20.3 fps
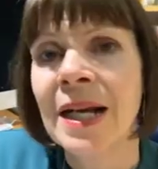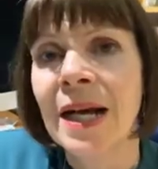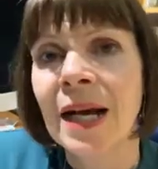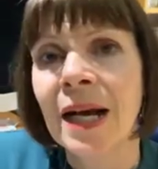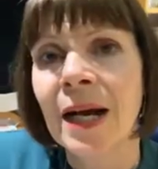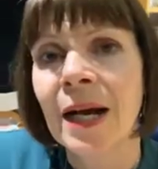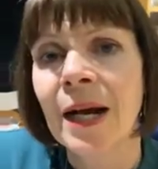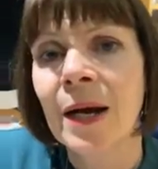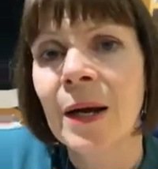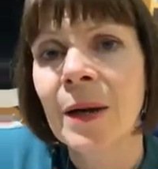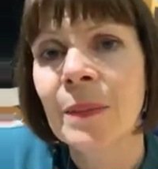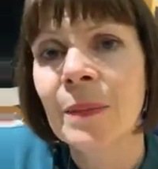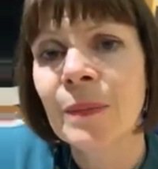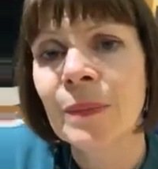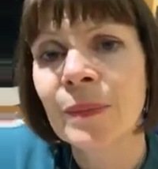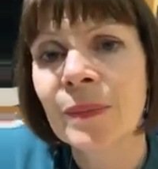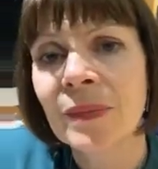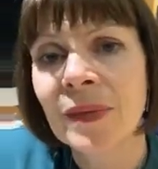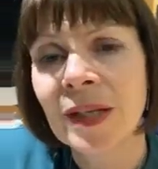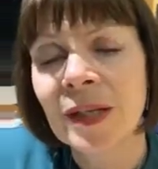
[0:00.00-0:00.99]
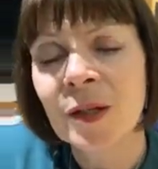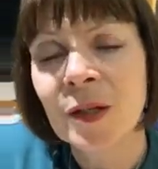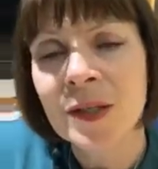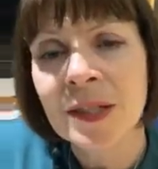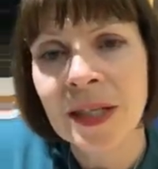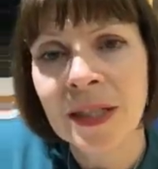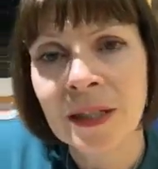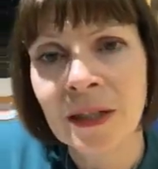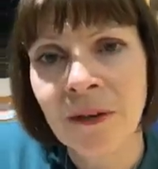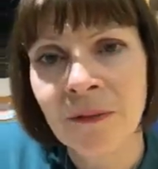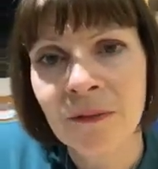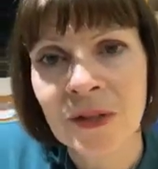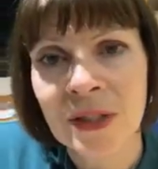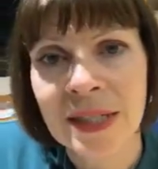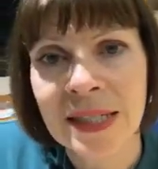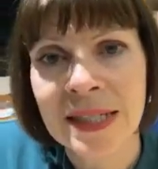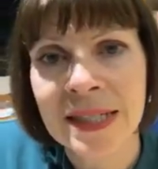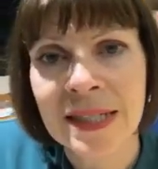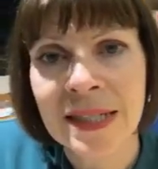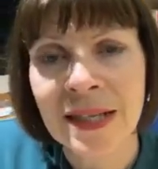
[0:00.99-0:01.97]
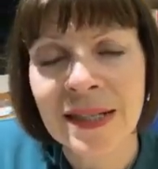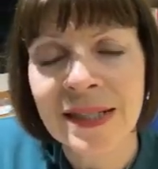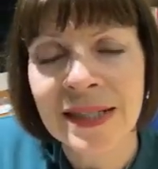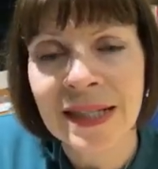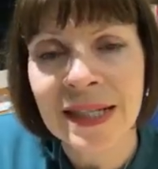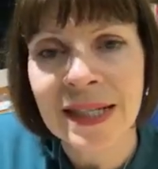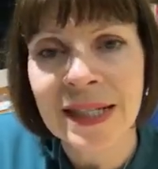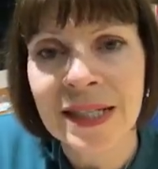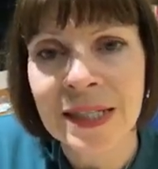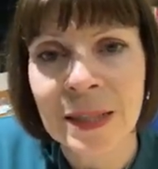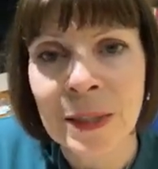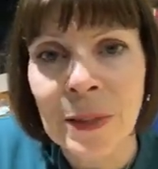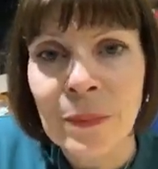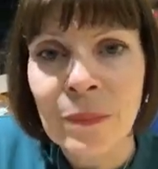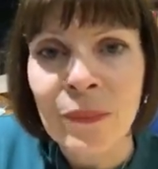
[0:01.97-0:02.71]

Because I'd love to discuss it.